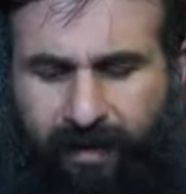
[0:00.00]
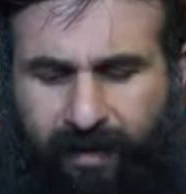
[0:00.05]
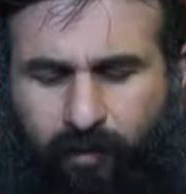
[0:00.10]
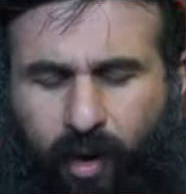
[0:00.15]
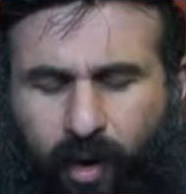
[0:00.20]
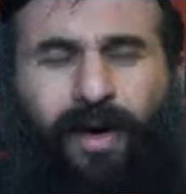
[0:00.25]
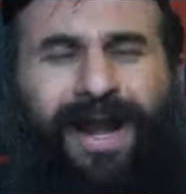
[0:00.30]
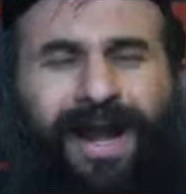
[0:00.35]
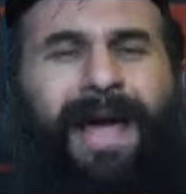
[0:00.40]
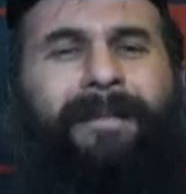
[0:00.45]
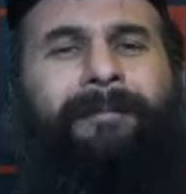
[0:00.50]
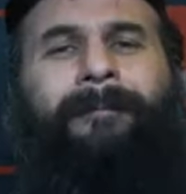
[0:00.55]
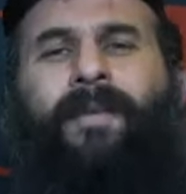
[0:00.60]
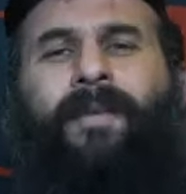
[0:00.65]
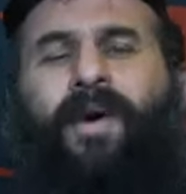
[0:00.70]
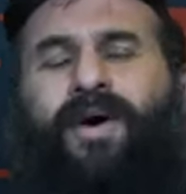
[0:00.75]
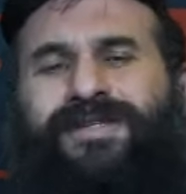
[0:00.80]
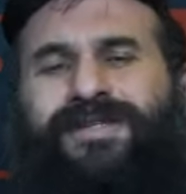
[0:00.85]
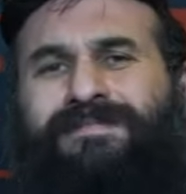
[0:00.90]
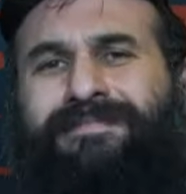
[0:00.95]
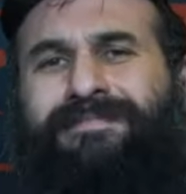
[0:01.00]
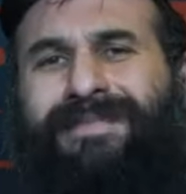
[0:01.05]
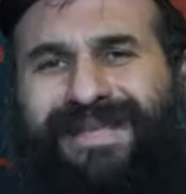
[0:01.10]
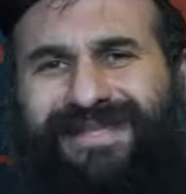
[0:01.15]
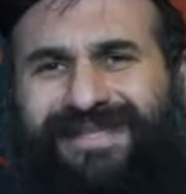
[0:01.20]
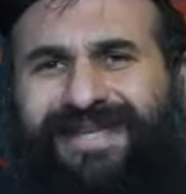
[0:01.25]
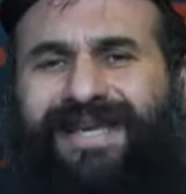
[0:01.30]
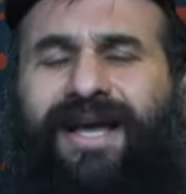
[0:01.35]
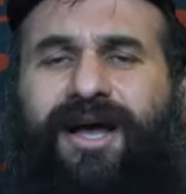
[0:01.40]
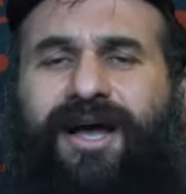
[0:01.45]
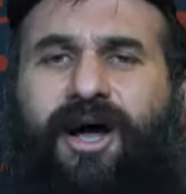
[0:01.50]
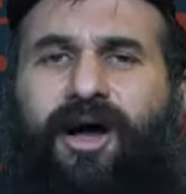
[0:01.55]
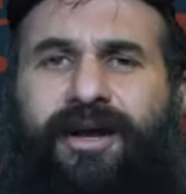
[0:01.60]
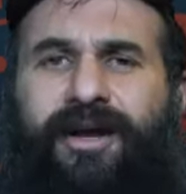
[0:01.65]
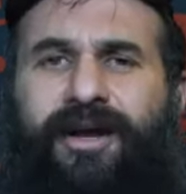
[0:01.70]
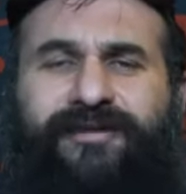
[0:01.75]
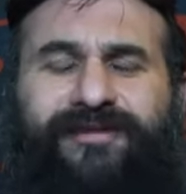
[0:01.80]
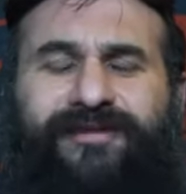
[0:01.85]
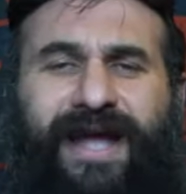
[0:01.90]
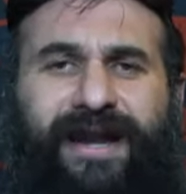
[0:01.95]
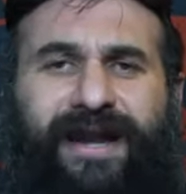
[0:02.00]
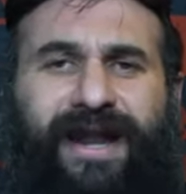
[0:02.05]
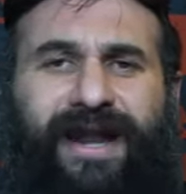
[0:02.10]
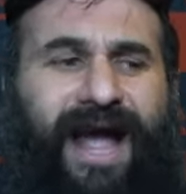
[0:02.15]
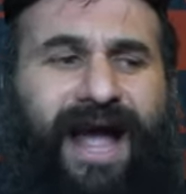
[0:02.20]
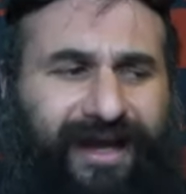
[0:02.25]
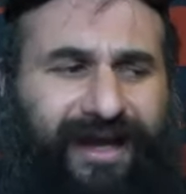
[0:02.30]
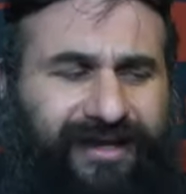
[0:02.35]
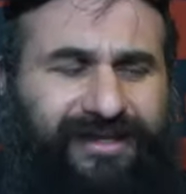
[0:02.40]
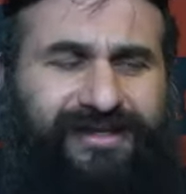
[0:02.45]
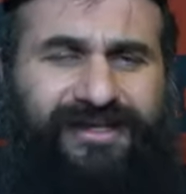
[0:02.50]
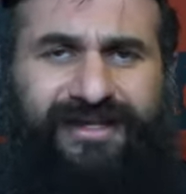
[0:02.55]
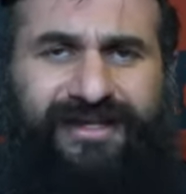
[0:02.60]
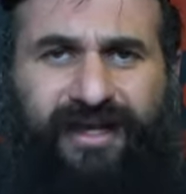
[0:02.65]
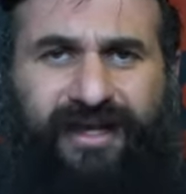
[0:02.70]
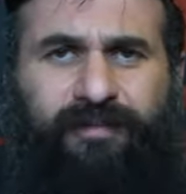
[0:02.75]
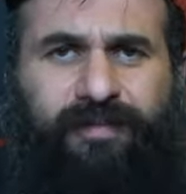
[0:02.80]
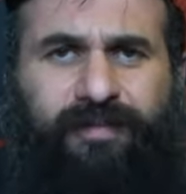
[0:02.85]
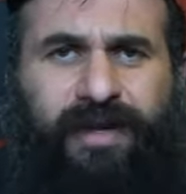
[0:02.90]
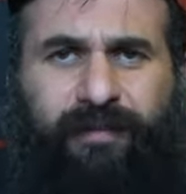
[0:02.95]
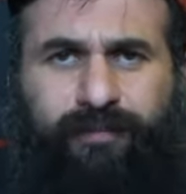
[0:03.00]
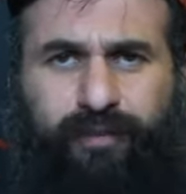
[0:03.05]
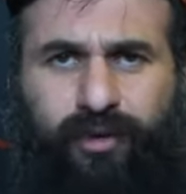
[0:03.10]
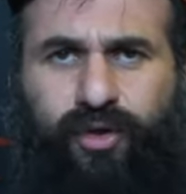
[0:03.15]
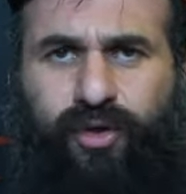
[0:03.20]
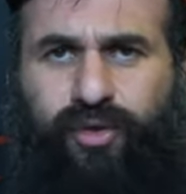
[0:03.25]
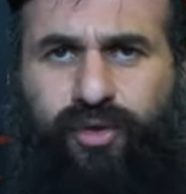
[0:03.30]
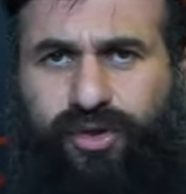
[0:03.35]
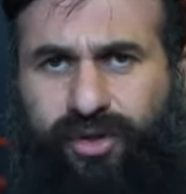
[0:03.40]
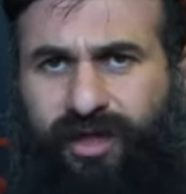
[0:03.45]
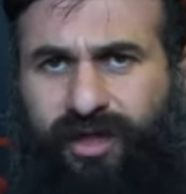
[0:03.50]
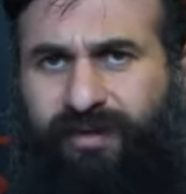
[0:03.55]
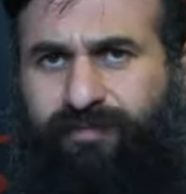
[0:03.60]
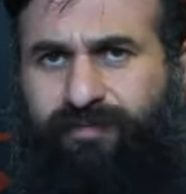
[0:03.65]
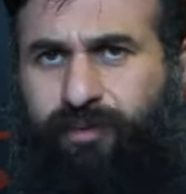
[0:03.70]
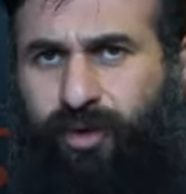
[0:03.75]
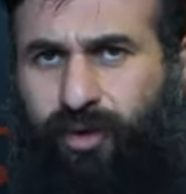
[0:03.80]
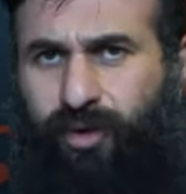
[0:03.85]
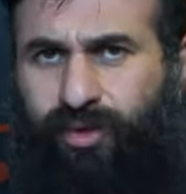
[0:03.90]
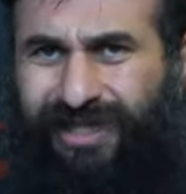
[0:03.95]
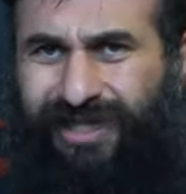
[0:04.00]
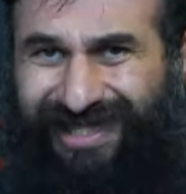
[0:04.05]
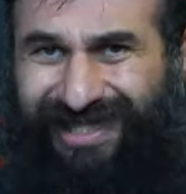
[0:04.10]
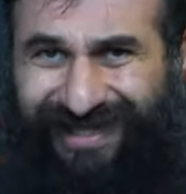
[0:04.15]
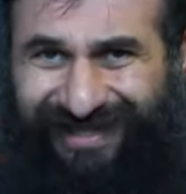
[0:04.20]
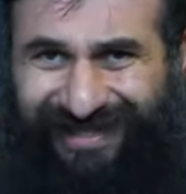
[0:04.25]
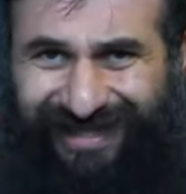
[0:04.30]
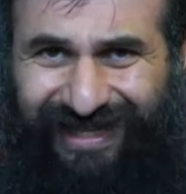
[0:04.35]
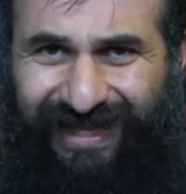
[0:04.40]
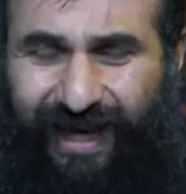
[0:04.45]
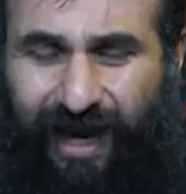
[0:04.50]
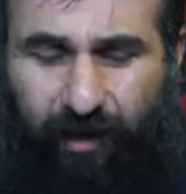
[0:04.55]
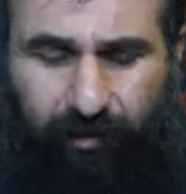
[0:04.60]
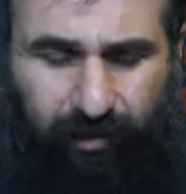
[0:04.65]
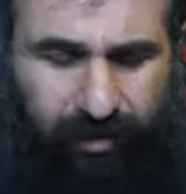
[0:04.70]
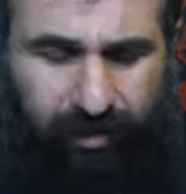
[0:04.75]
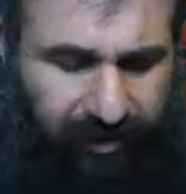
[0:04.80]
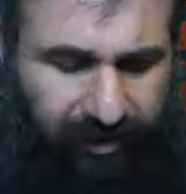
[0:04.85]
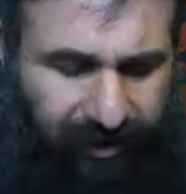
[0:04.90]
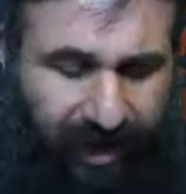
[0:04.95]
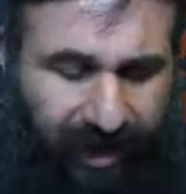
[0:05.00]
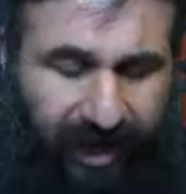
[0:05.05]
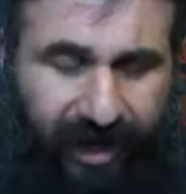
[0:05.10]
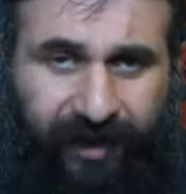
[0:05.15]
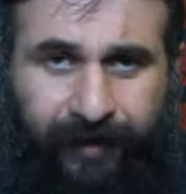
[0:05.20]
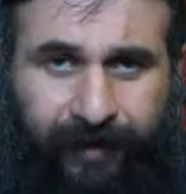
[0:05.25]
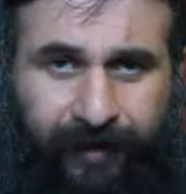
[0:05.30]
But what I was missing on is that I can still be a producer and produce sixteen hours a day,